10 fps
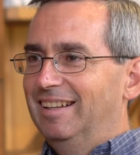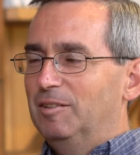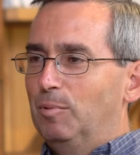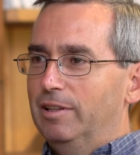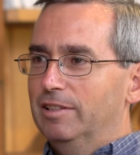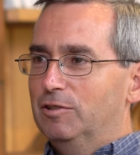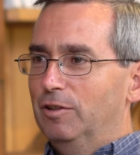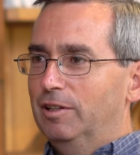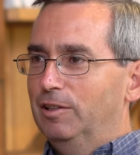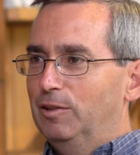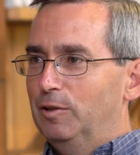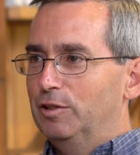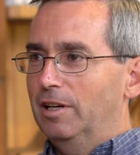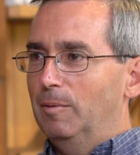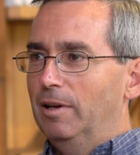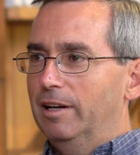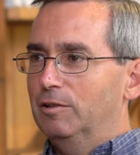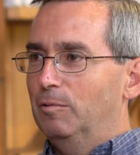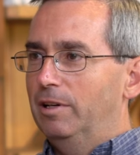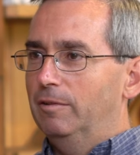To bring this to a conclusion, I would like
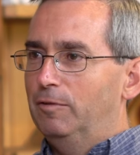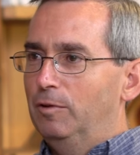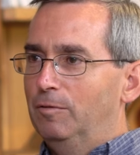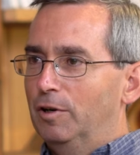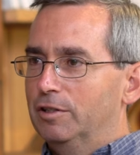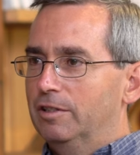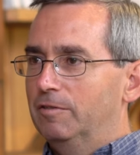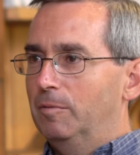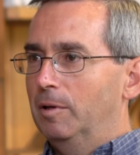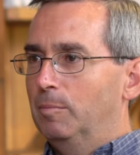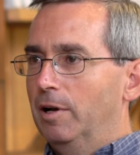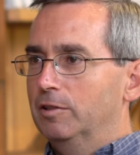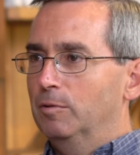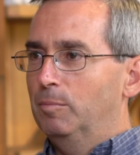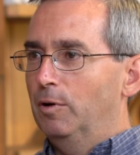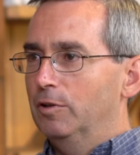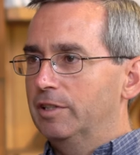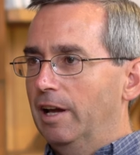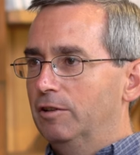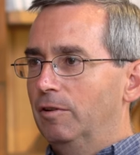to read a few verses from the Apostle
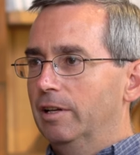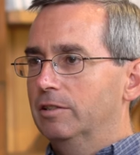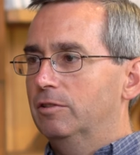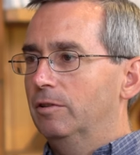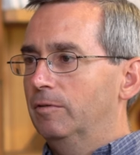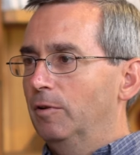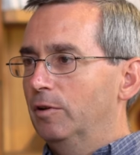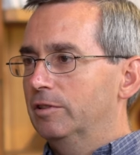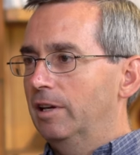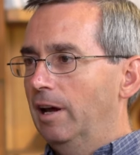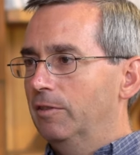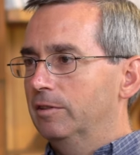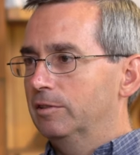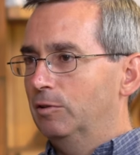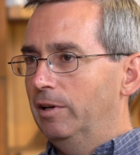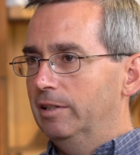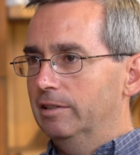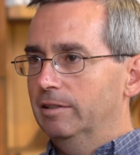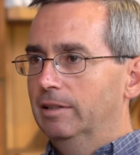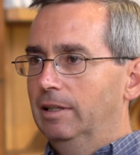Paul's address to the folks in Athens,
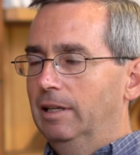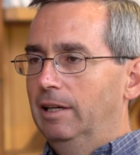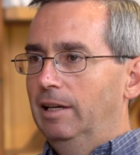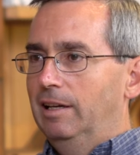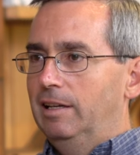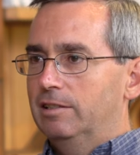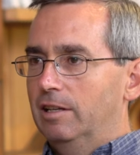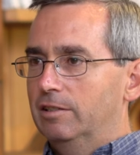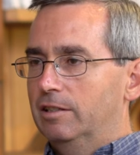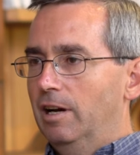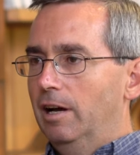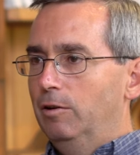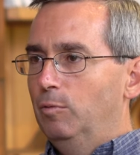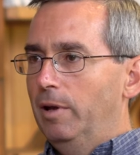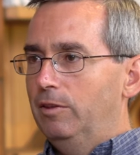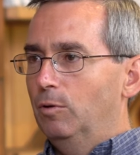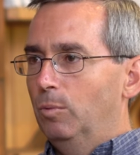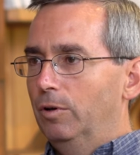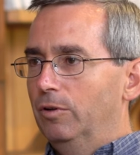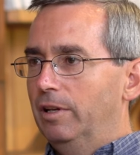Greece. He says, God, who made the
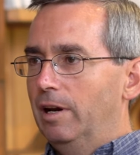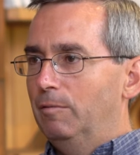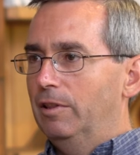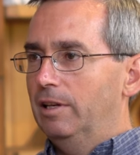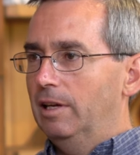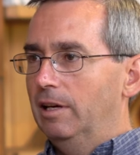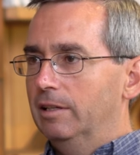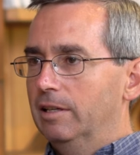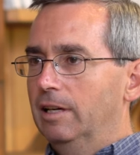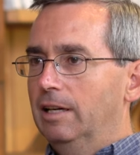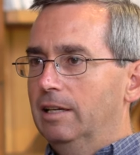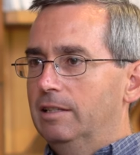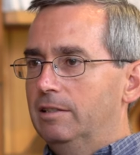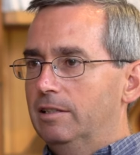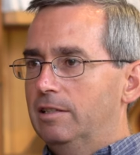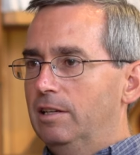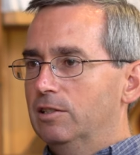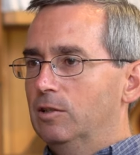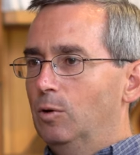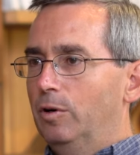world and everything in it, since he
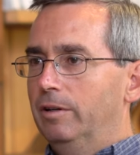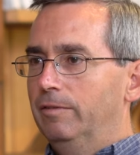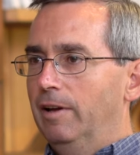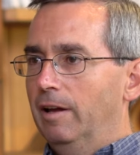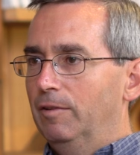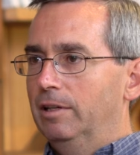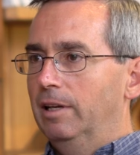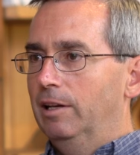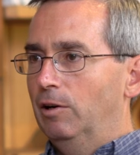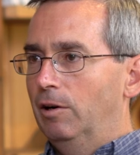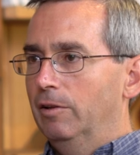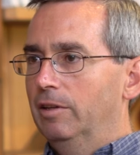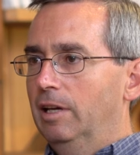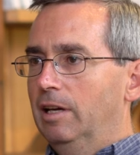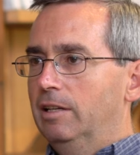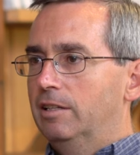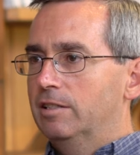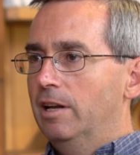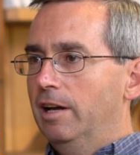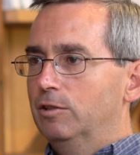is Lord of heaven and earth,
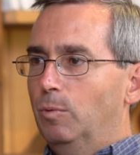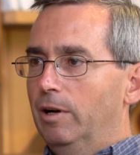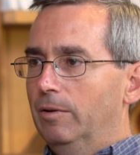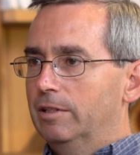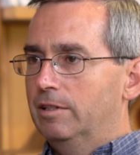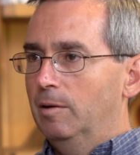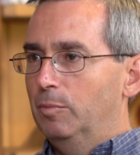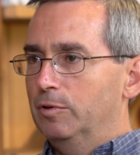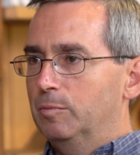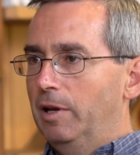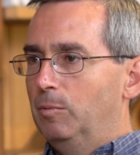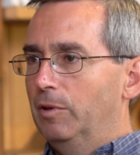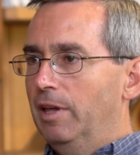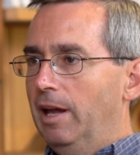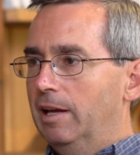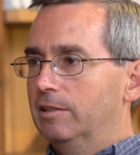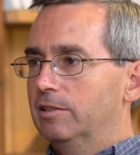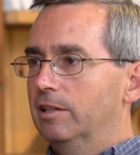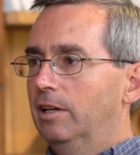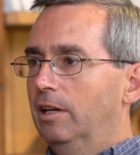does not dwell in temples made with hands,